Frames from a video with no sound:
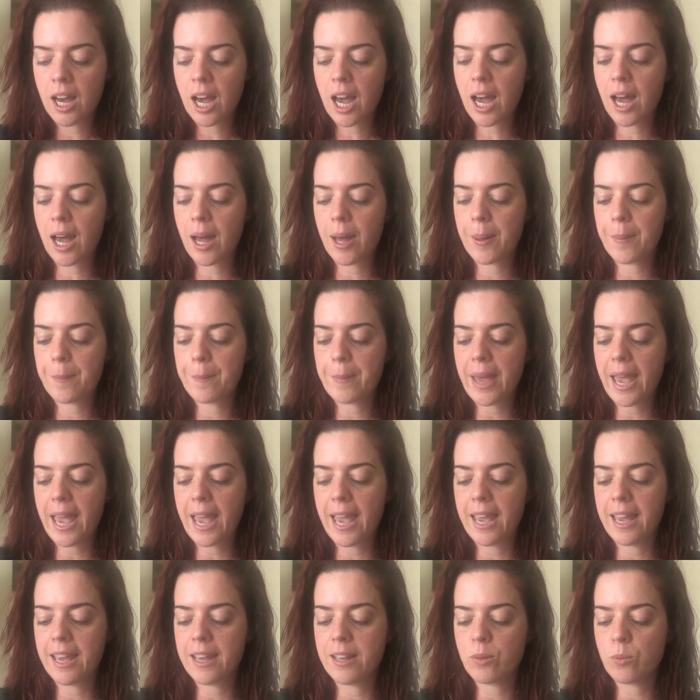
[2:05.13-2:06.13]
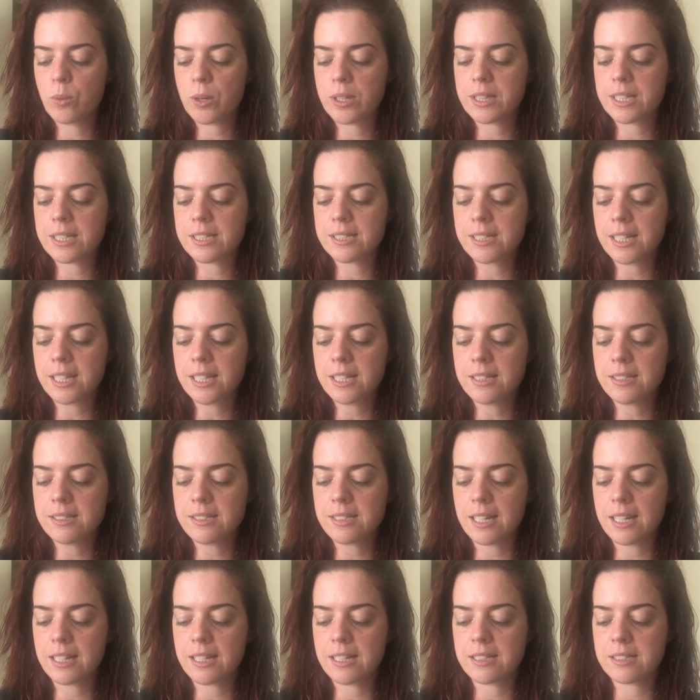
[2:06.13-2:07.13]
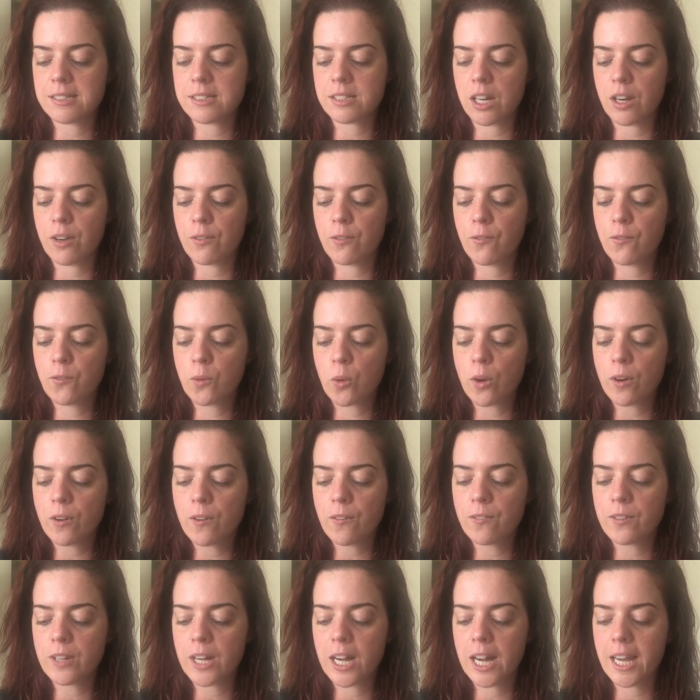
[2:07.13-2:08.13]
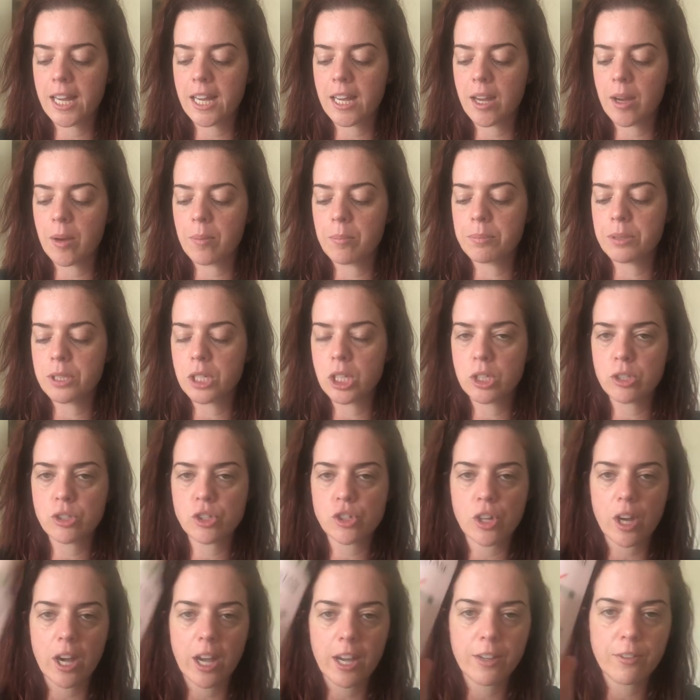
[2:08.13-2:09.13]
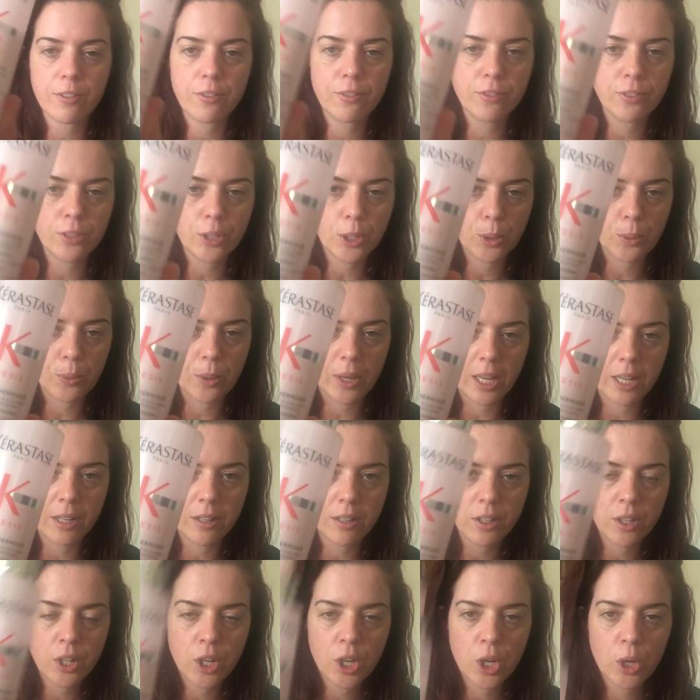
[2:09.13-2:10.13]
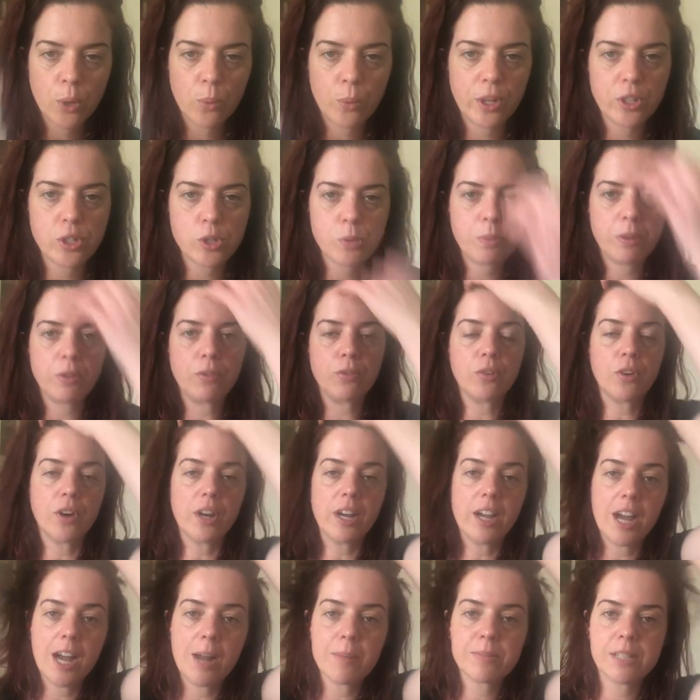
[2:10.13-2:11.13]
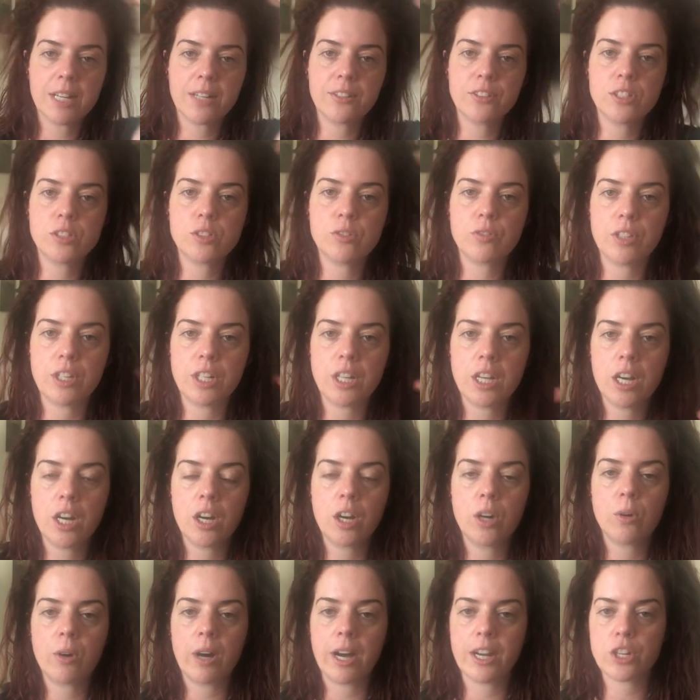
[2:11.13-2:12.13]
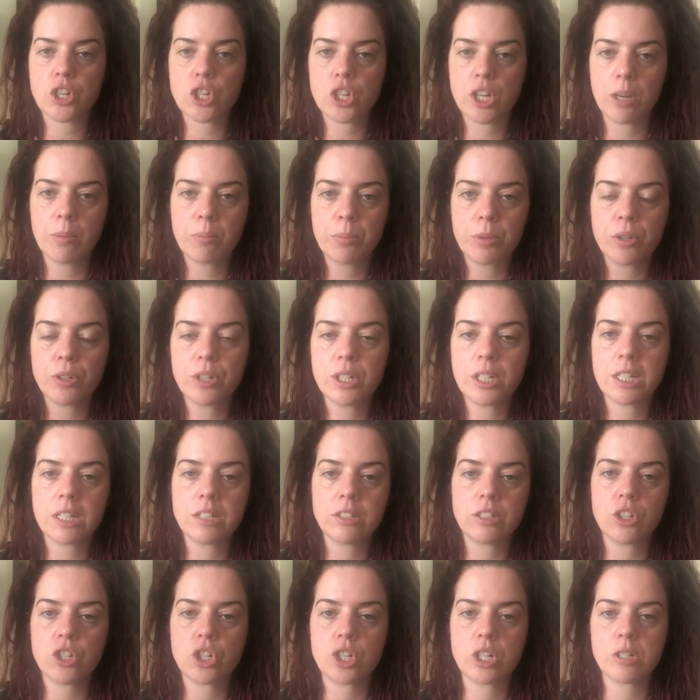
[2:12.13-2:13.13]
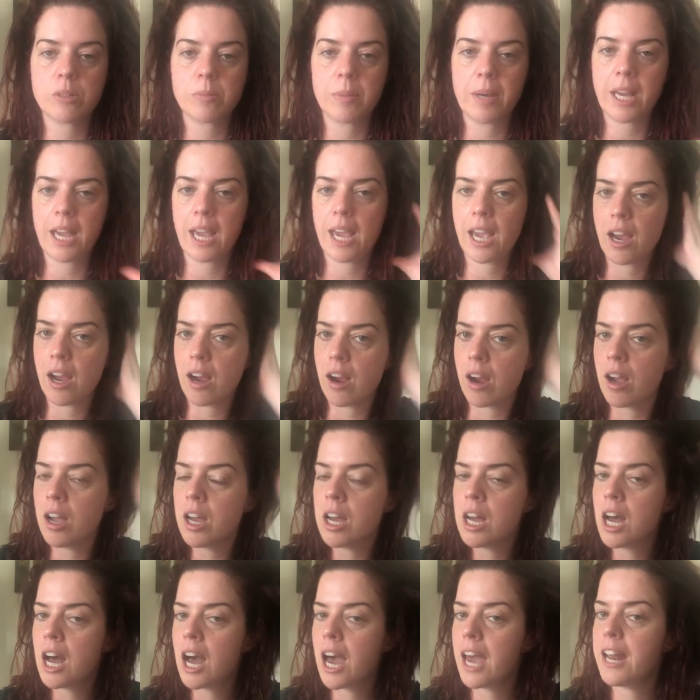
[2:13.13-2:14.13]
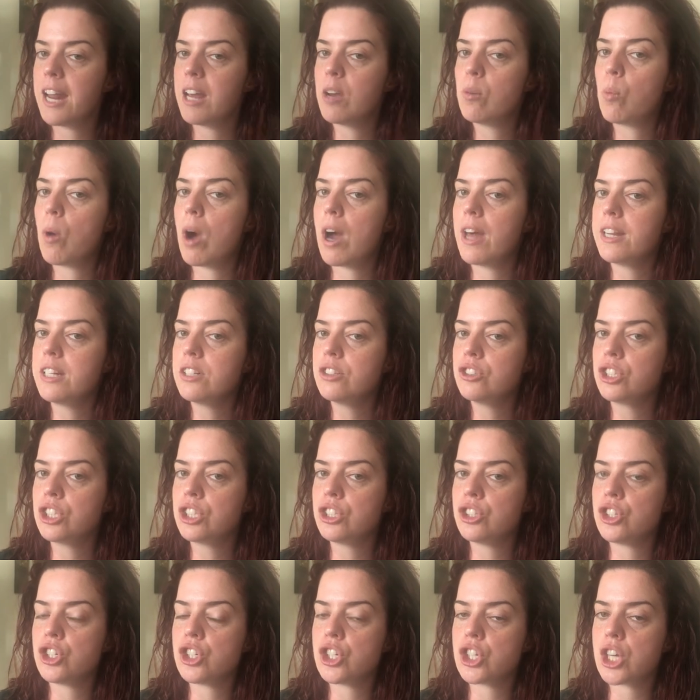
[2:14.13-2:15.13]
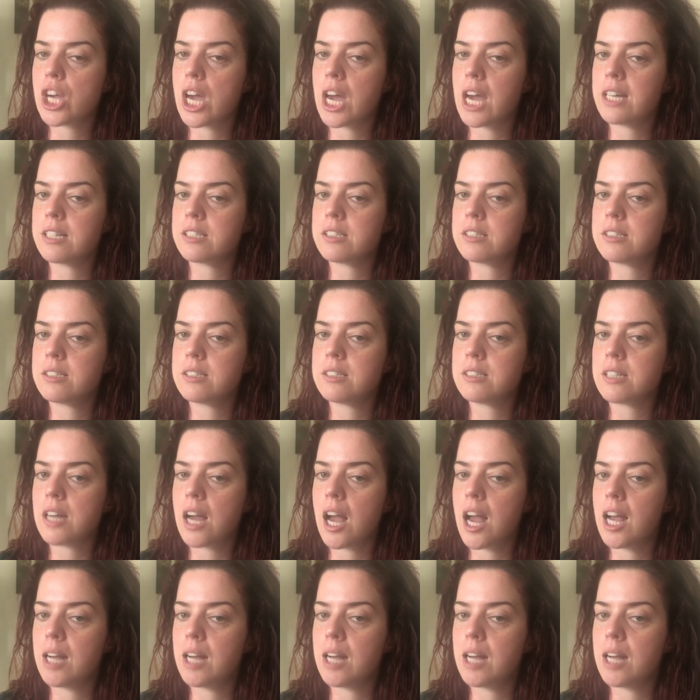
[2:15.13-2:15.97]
And what this is a fortifying blow dry fluid, which before I hopped on this video, I shampooed and conditioned my hair, and I wanted to just